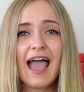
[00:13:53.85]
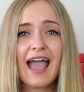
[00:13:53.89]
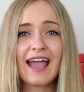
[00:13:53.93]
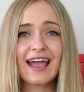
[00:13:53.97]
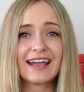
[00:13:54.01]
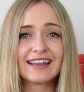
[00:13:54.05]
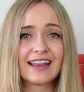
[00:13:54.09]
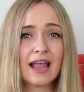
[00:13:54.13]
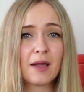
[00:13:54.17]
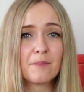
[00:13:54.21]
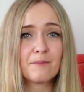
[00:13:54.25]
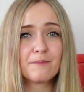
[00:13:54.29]
i
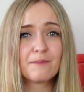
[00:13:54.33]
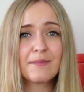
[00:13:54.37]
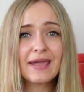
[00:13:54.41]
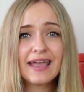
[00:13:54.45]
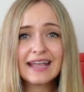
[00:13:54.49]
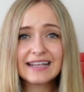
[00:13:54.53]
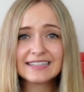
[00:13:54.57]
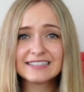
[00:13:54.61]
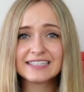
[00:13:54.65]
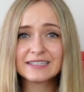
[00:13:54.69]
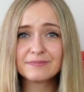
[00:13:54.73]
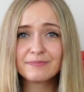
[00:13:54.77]
had
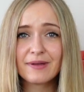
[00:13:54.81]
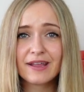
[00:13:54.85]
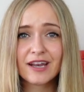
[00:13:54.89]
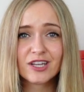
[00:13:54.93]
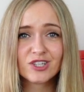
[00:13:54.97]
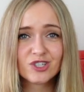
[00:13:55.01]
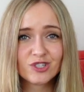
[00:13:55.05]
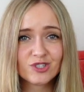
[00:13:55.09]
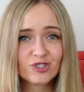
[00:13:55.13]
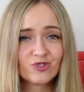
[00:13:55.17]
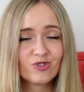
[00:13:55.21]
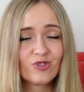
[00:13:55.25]
amazing
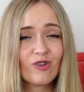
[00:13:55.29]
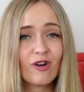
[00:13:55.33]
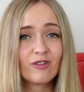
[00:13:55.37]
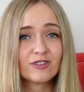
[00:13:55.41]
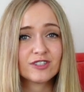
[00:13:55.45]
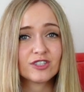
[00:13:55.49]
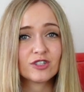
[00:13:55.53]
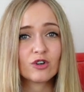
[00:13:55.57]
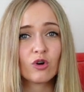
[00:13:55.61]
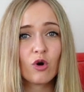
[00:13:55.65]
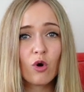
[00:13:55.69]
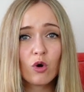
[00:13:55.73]
managers
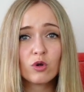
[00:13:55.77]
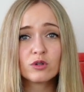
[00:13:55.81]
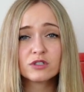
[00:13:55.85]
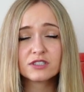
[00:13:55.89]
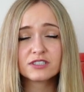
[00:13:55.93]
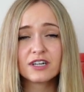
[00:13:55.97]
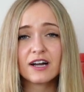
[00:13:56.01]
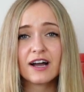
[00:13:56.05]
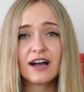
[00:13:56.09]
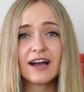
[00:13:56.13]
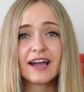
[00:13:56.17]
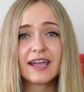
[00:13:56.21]
throughout the whole
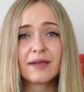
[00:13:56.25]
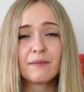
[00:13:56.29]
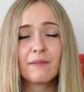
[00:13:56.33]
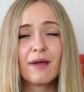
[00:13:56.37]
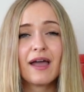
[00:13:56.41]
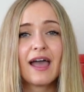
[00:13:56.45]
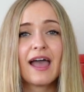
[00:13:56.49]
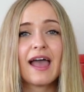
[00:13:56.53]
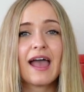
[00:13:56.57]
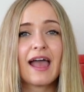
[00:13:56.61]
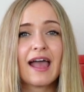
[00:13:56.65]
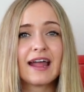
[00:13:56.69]
time
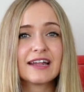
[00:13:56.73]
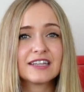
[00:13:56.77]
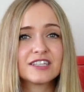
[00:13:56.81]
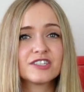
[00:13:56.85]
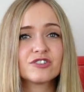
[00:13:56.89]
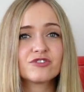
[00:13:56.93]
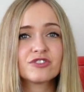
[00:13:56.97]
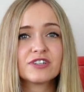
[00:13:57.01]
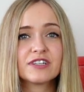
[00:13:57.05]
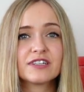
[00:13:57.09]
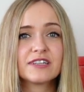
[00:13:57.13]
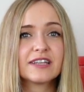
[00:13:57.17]
and
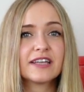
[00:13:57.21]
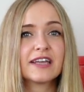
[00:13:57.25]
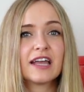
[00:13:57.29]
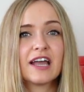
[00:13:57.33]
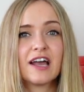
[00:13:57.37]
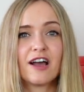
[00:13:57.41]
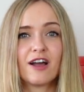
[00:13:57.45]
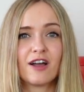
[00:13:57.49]
they really